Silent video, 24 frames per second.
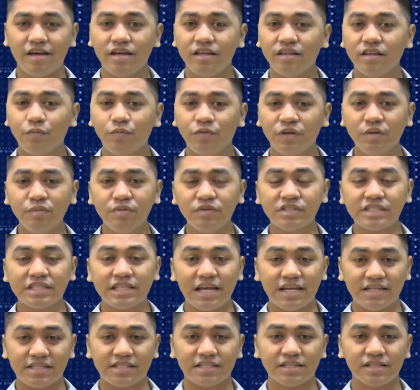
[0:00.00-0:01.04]
In the previous
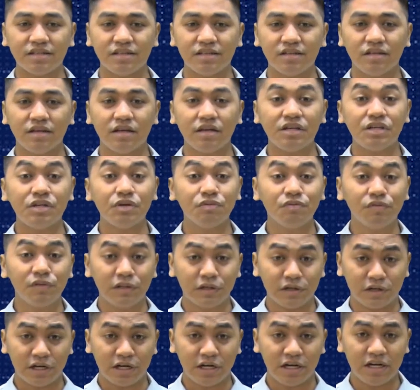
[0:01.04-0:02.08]
lesson, you've
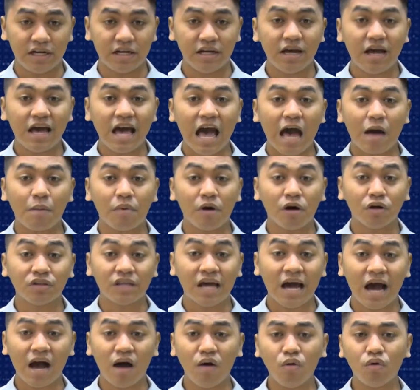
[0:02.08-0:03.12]
learned about
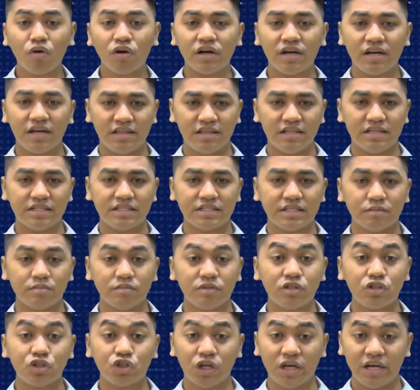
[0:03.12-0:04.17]
how
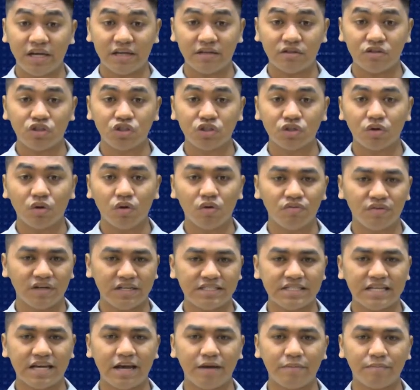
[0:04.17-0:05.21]
organisms change over
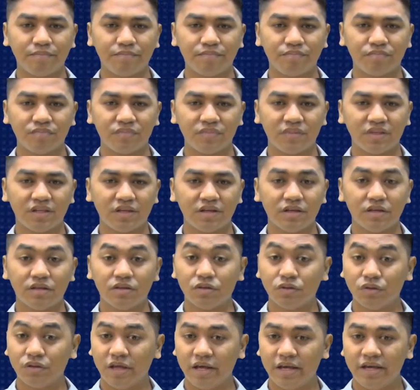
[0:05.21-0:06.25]
time.
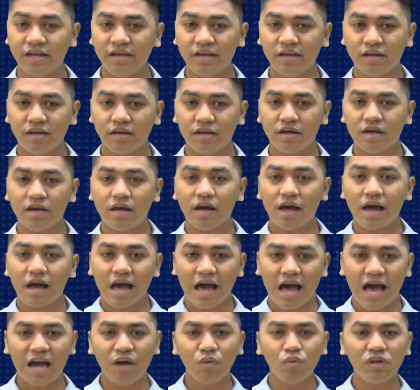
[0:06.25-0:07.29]
Today,
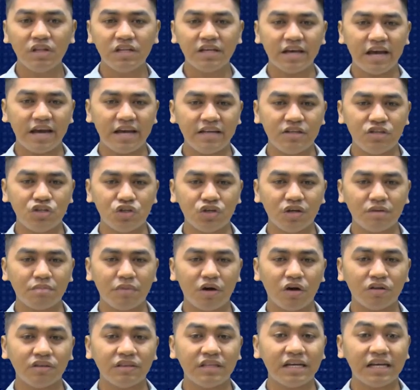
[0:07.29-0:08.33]
I will guide you
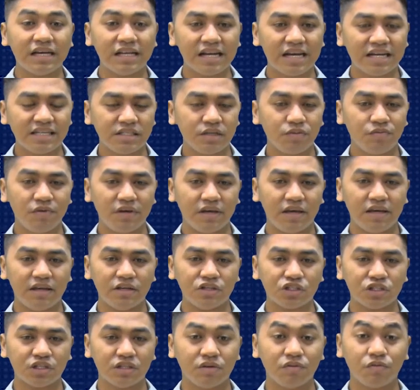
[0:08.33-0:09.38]
about the
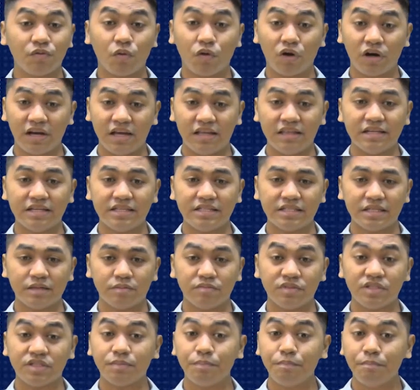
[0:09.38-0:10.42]
classification of
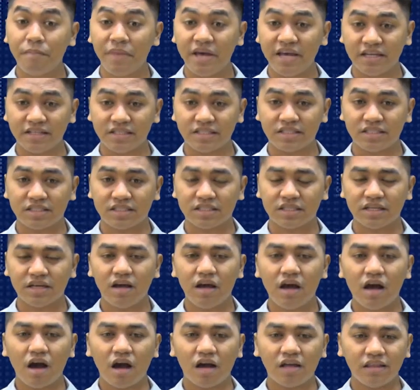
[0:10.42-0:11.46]
organisms based
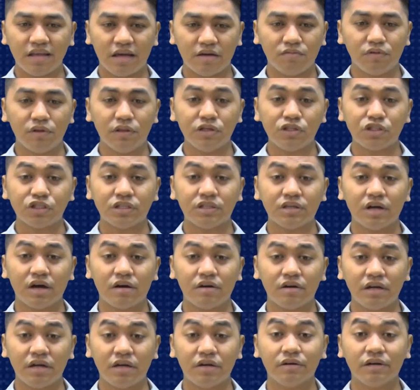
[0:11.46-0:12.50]
on
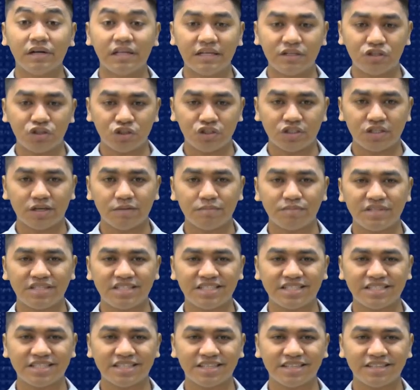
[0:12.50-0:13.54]
evolutionary
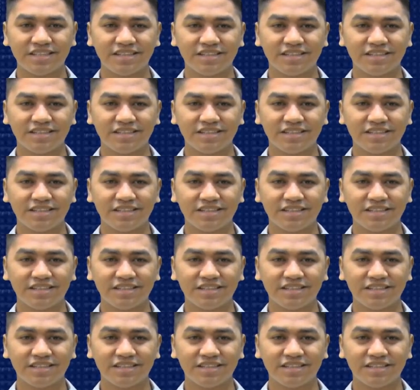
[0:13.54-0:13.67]
relationships.